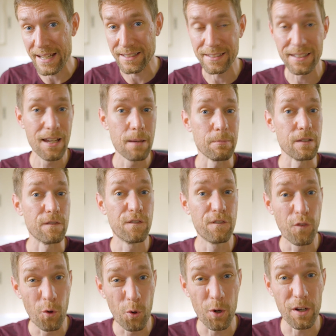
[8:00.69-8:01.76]
it
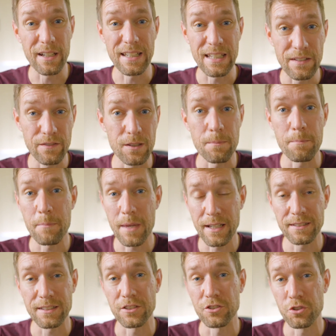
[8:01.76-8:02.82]
before it even
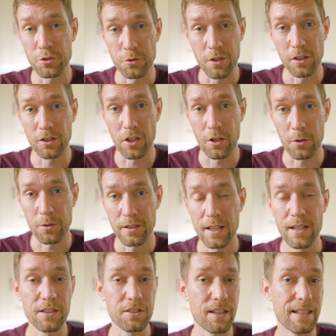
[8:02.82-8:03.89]
makes it to the load.
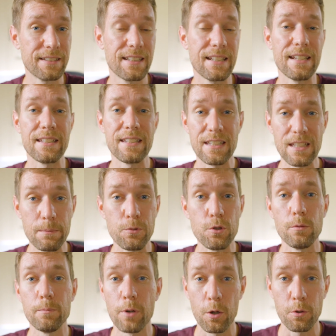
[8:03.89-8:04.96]
So that's going to keep
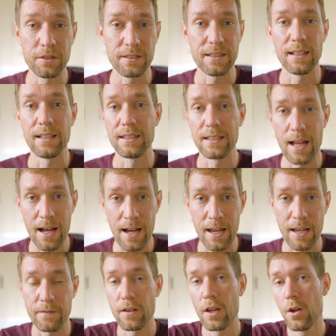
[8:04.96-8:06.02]
you posted
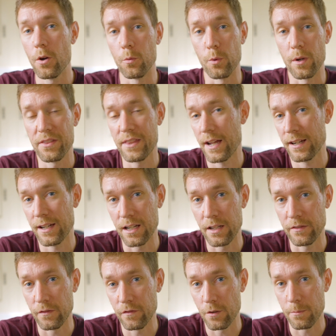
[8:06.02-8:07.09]
live with that kind
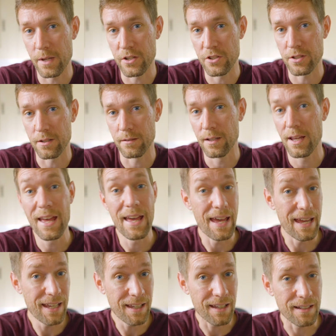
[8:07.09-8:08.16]
of information.
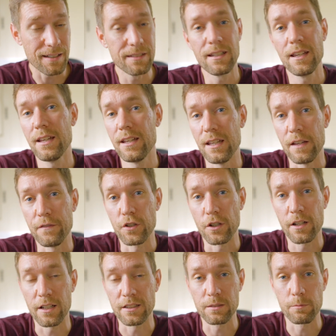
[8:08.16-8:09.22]
And if your
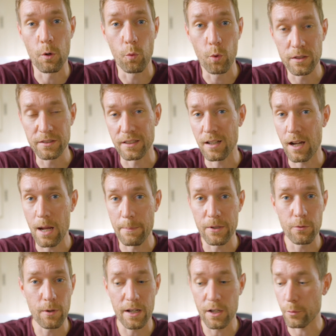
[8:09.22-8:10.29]
customer wants a copy
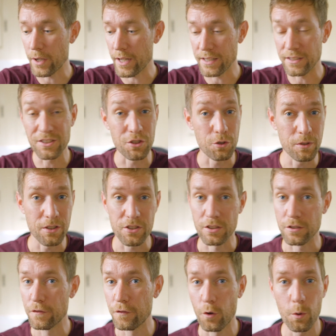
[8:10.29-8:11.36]
right away, you can
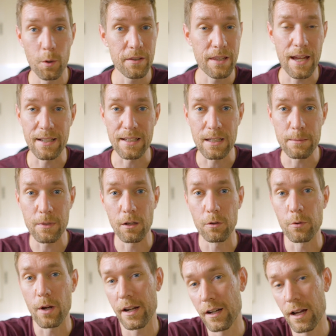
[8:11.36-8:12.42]
just forward that email
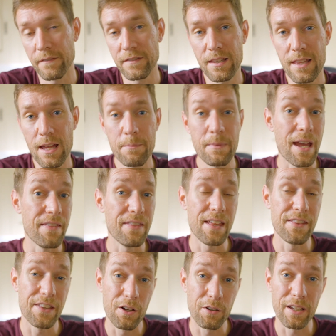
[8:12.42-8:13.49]
right off to them, and
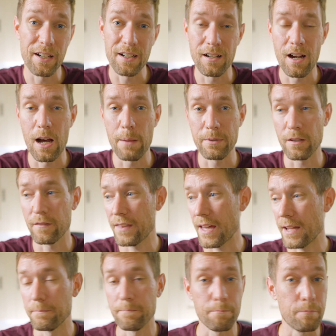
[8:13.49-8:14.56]
then they'll get a copy of
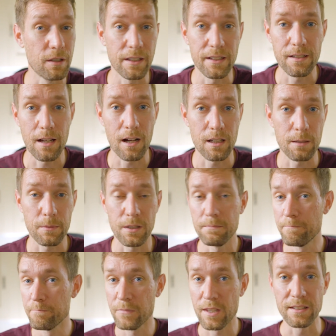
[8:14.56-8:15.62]
that billing document,
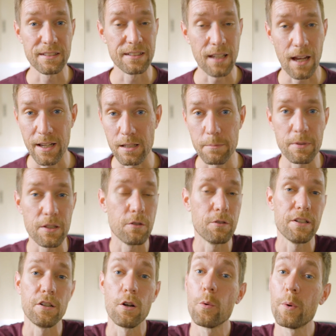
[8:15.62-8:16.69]
signed
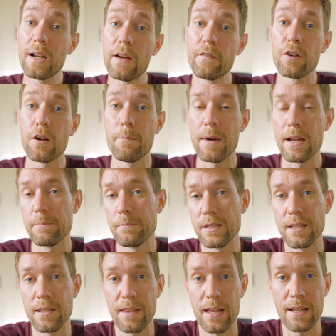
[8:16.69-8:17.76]
POD, or whatever it might
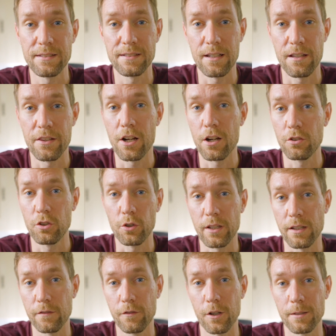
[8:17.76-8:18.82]
be that they're
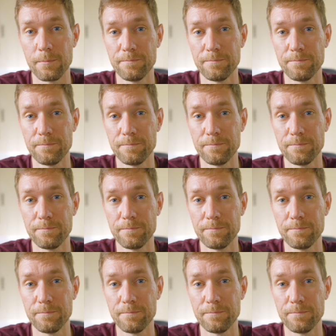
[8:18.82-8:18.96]
looking for.